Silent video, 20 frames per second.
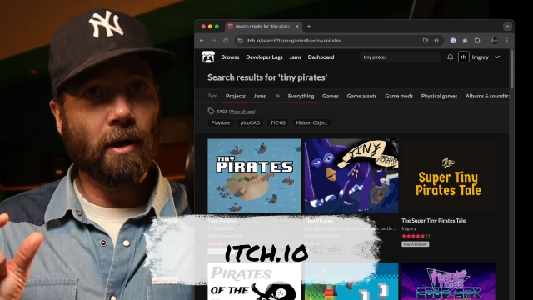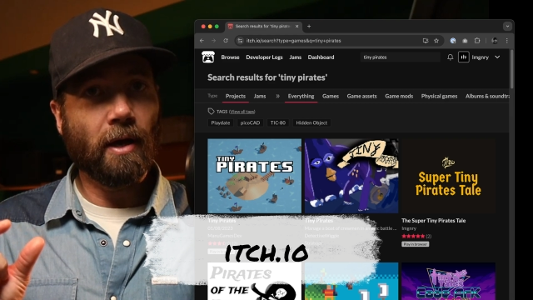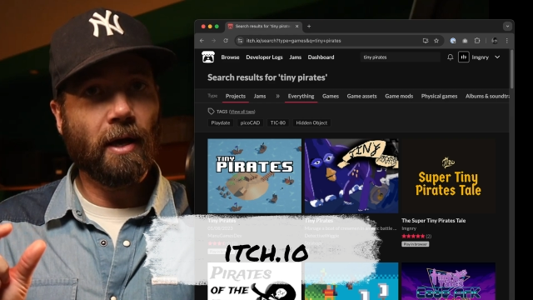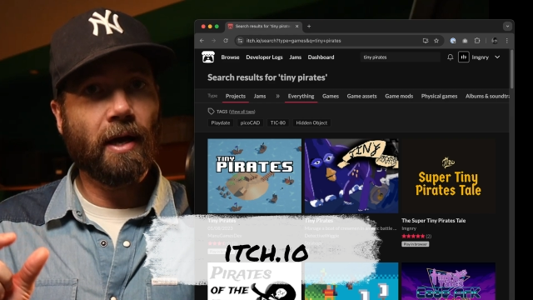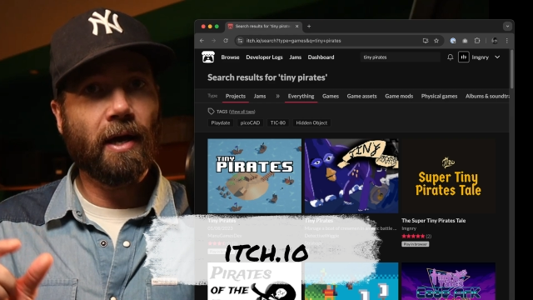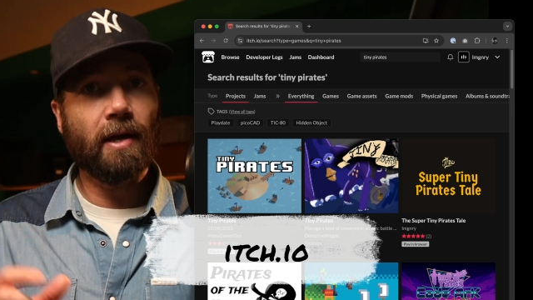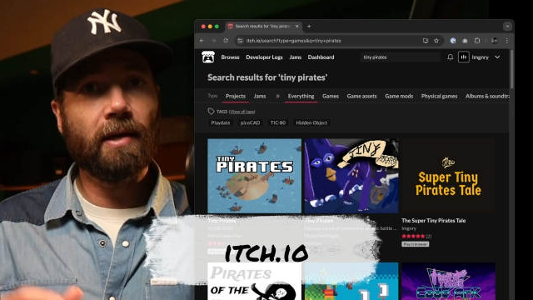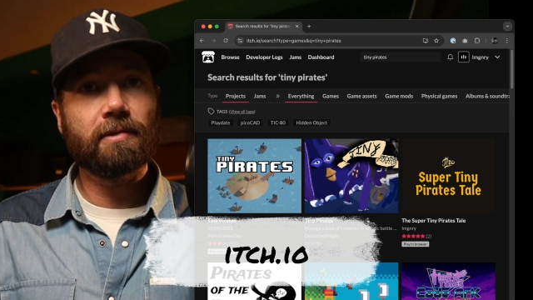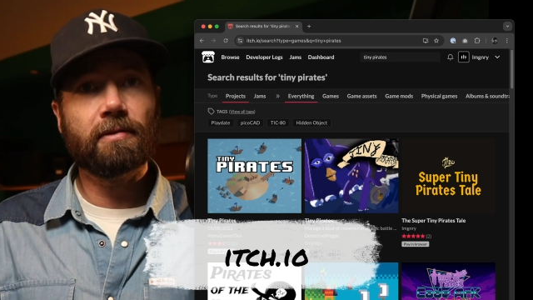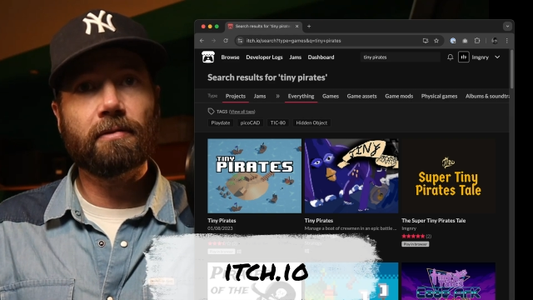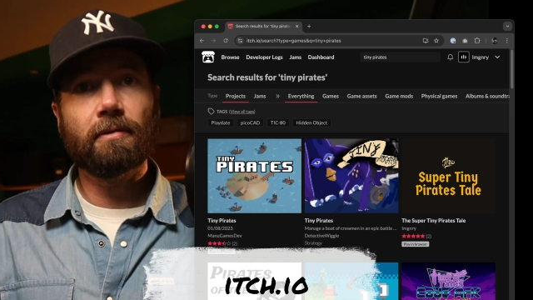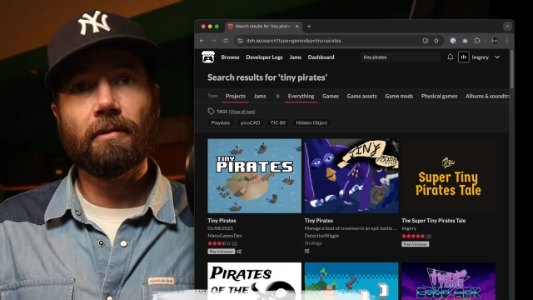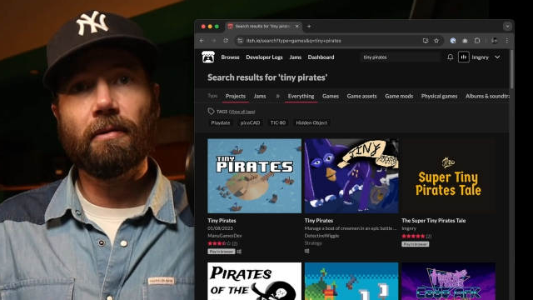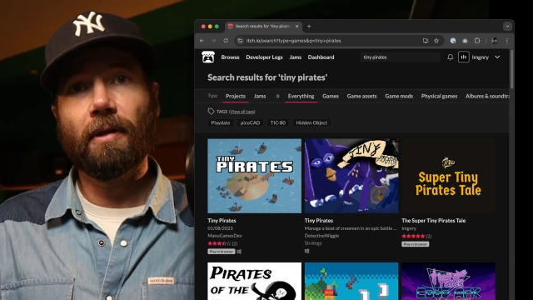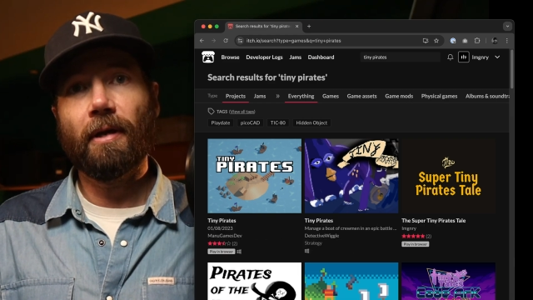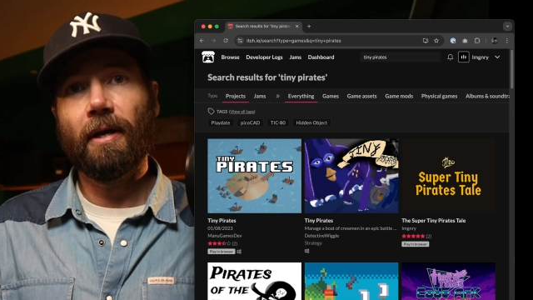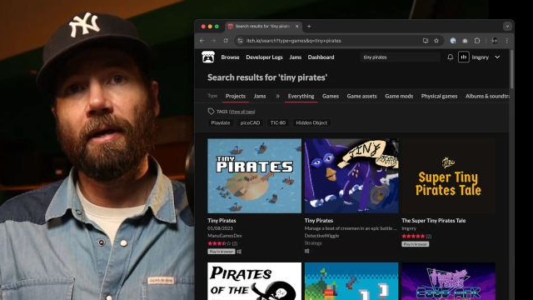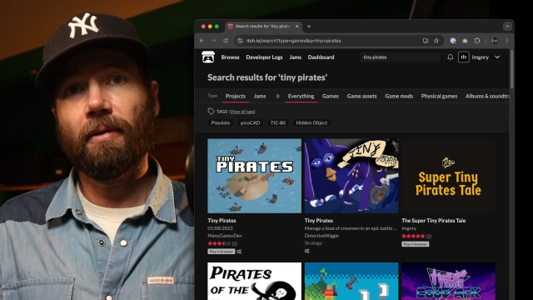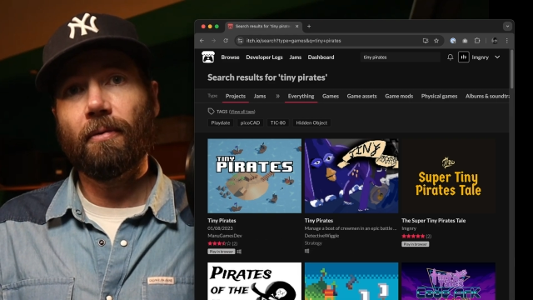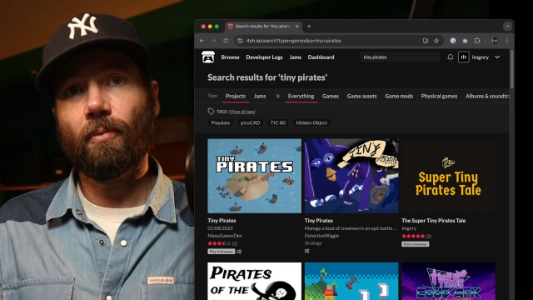hassle
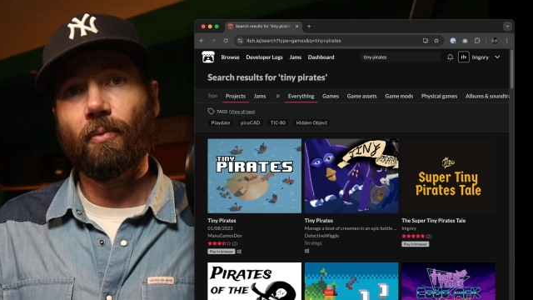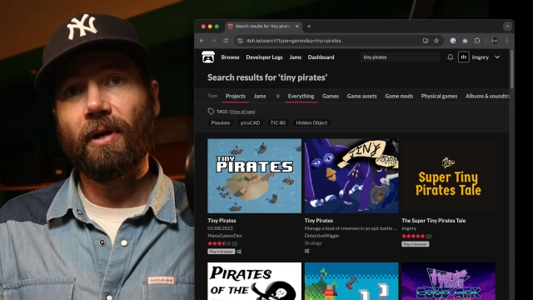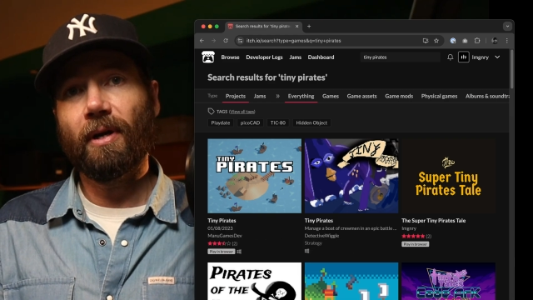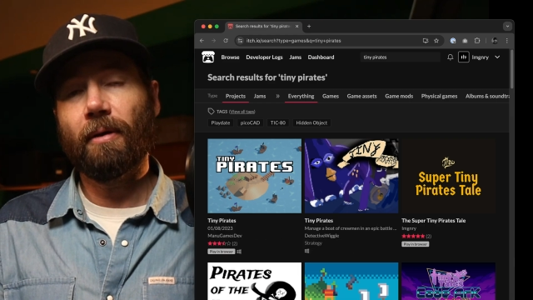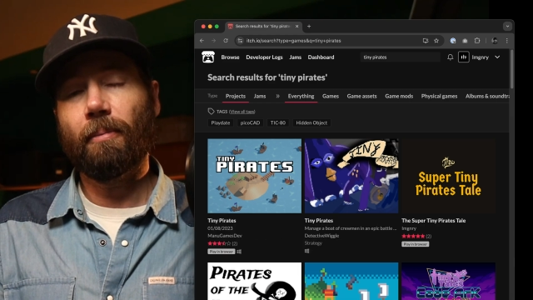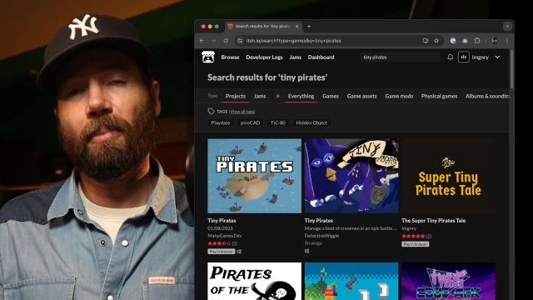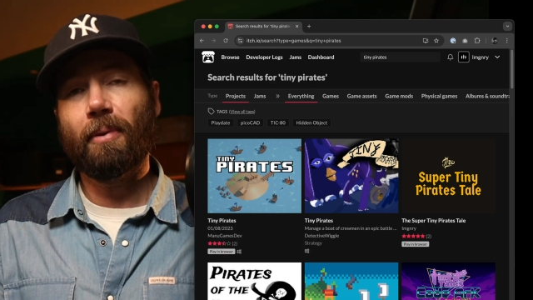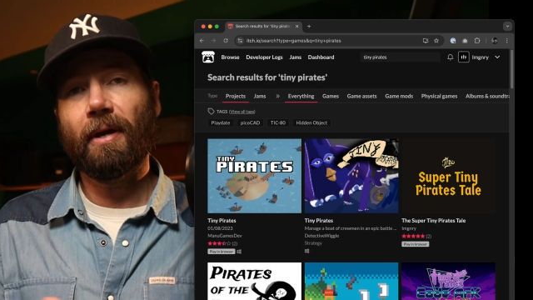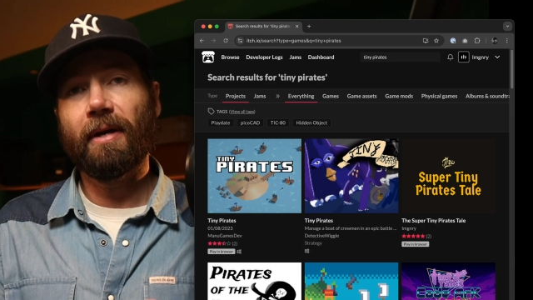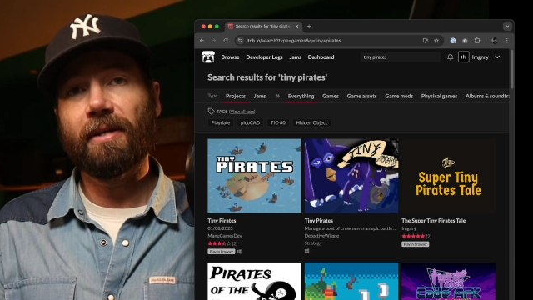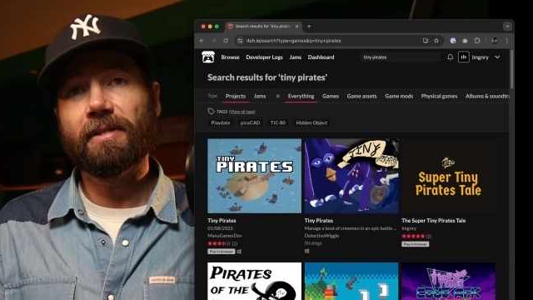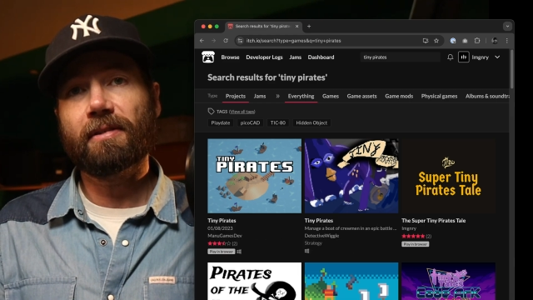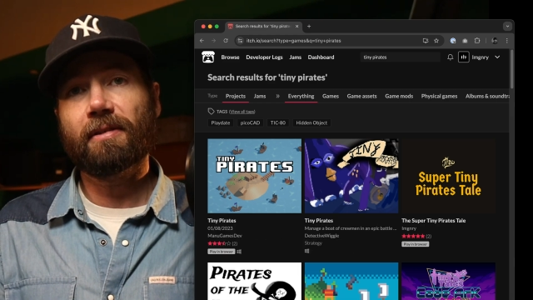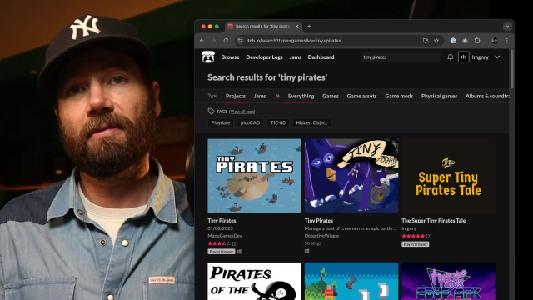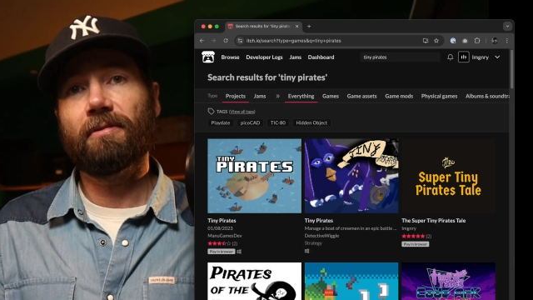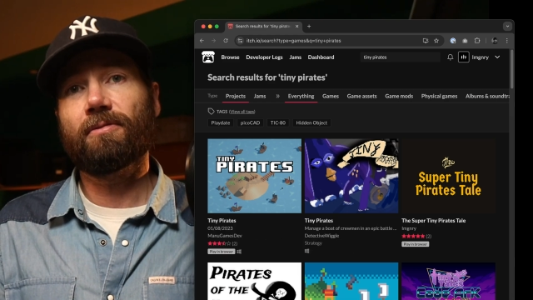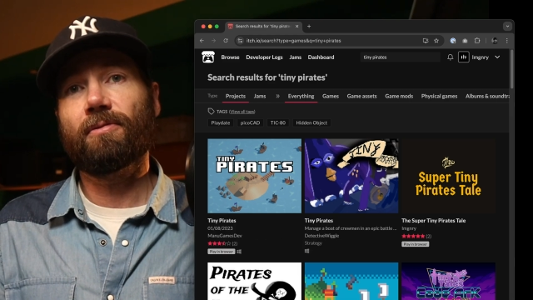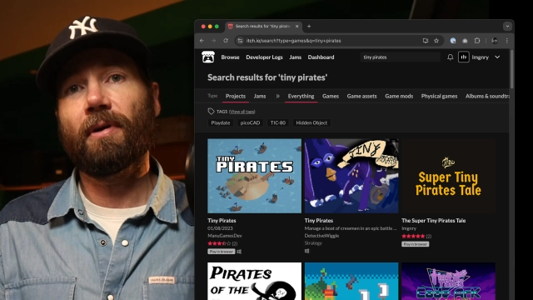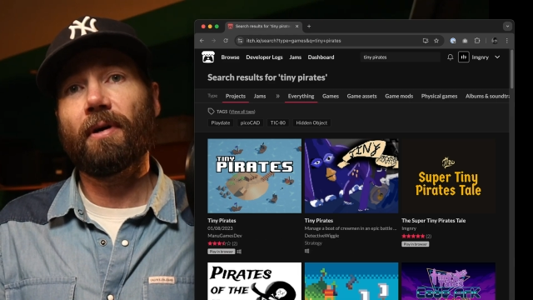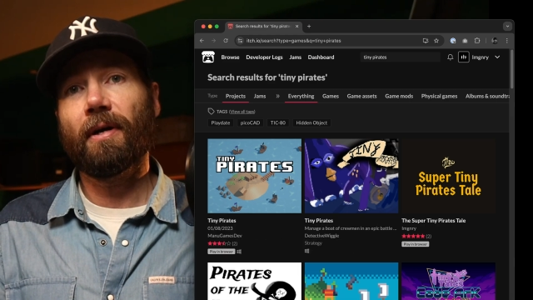and where players
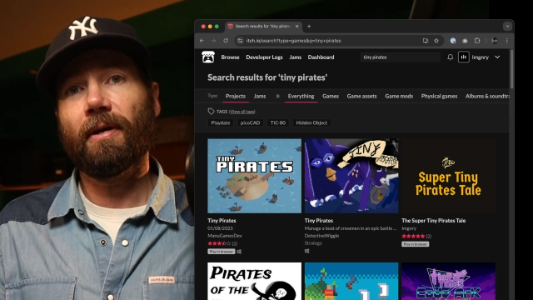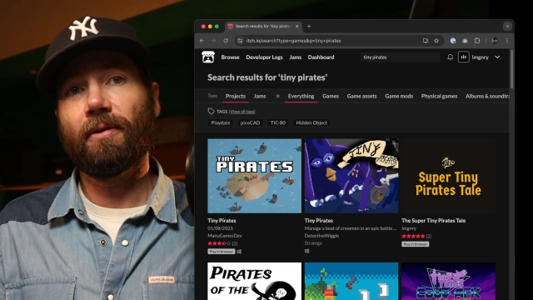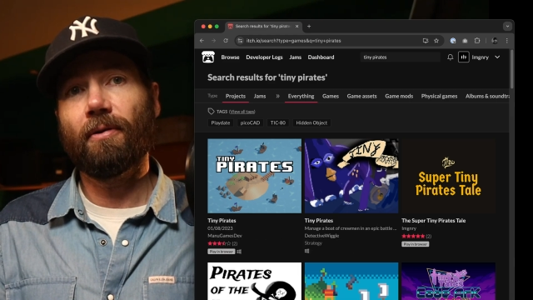can try